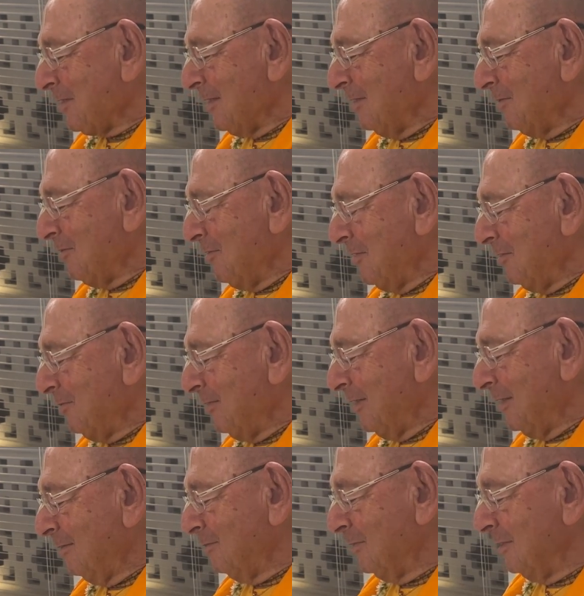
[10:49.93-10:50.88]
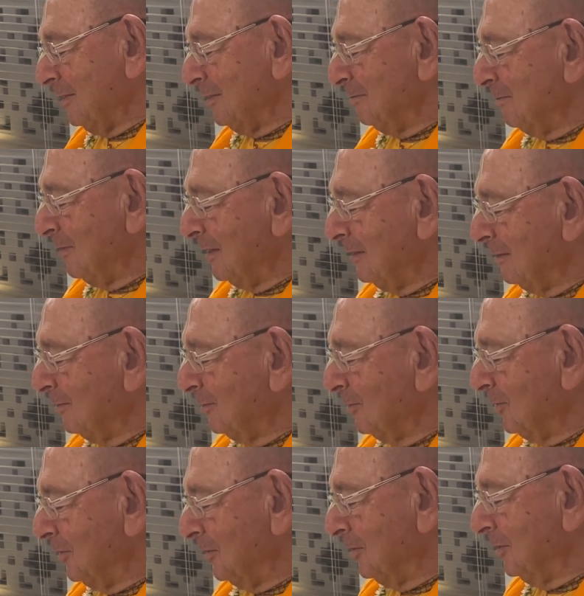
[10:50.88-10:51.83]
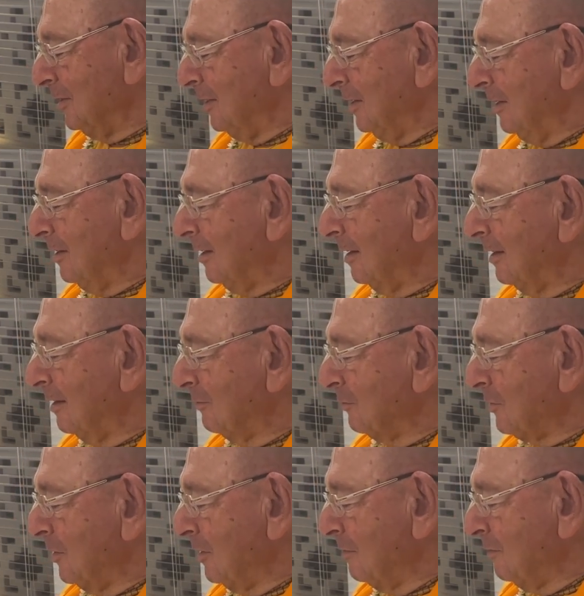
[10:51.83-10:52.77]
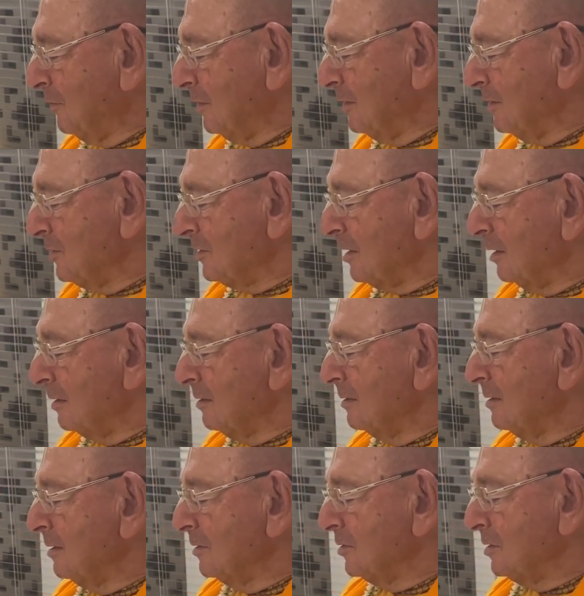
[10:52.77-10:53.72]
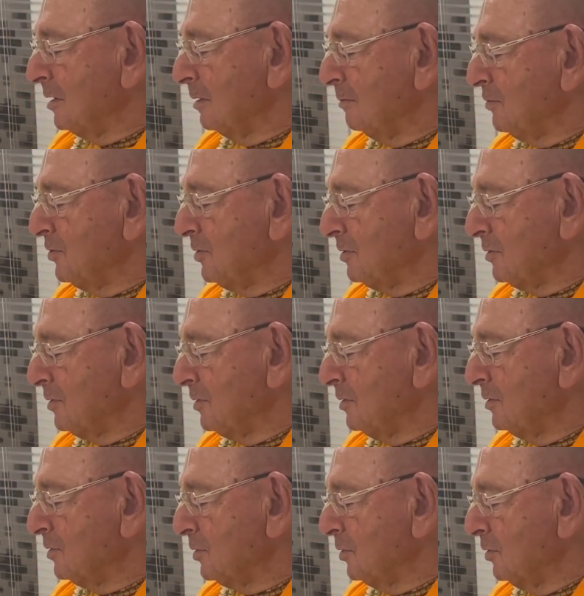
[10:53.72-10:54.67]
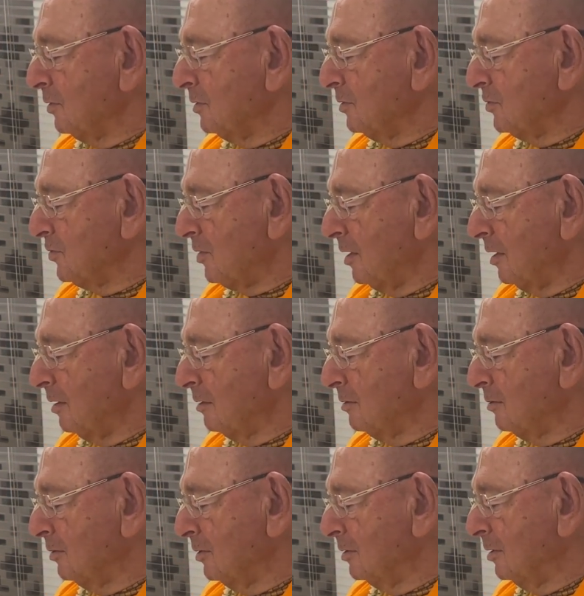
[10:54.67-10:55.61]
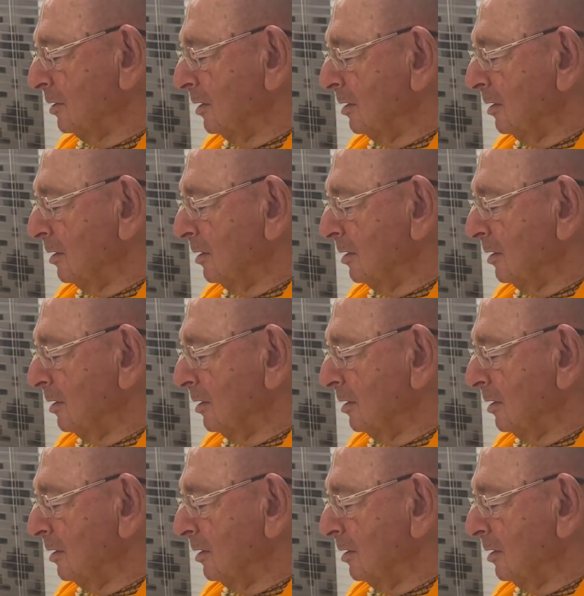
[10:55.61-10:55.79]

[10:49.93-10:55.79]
Chandravali, my lord, I have carefully studied this subject since early childhood.